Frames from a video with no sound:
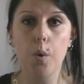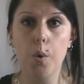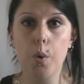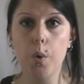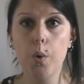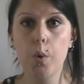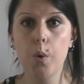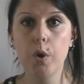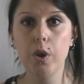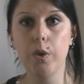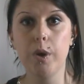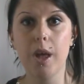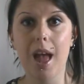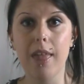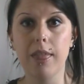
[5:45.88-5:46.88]
or you
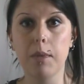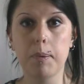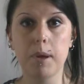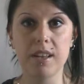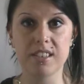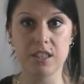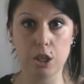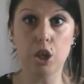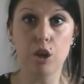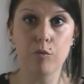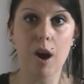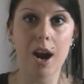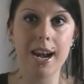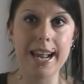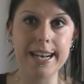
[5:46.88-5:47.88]
get the person that you
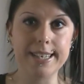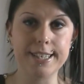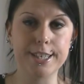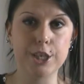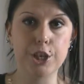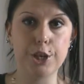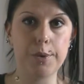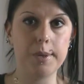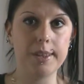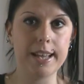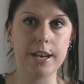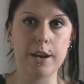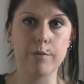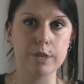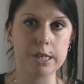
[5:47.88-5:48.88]
write letters to and they
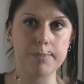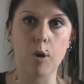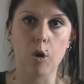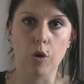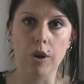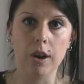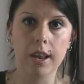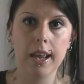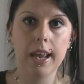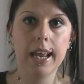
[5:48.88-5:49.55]
don't respond.